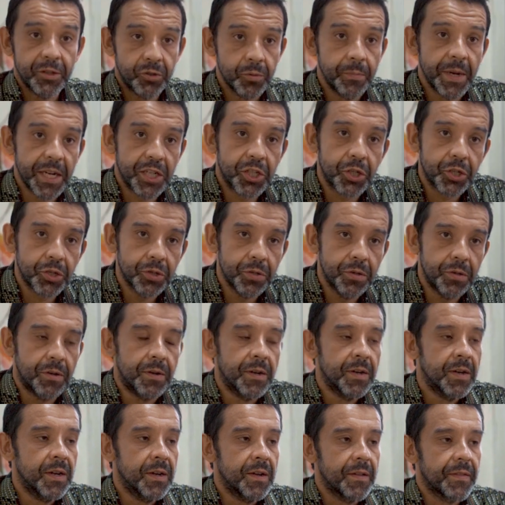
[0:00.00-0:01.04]
and to make sure
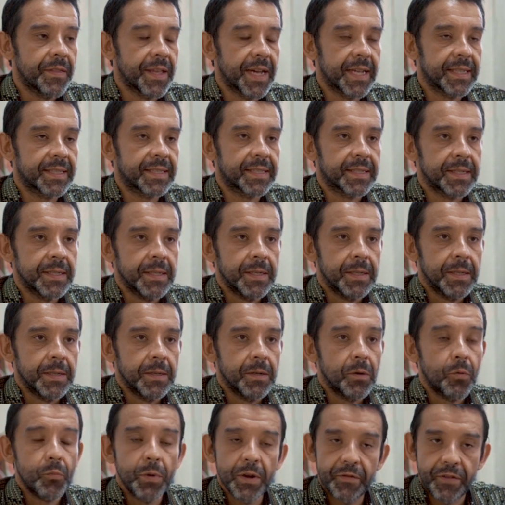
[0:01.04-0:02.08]
that
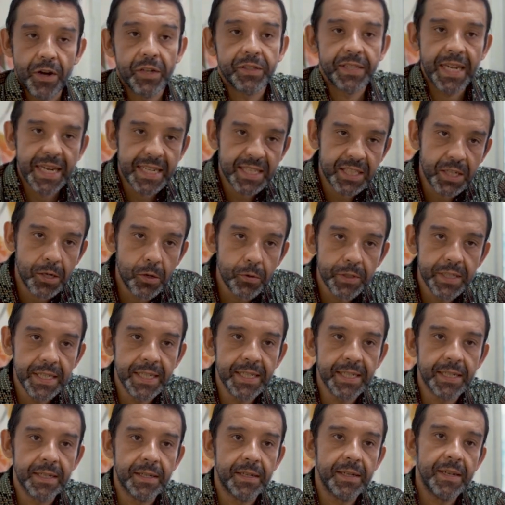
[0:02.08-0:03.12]
without
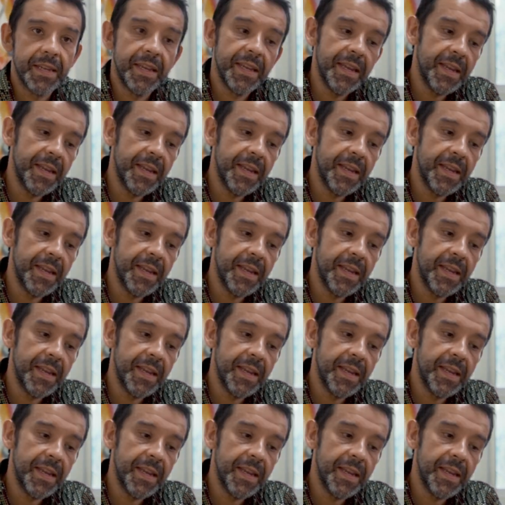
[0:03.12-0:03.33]
excluding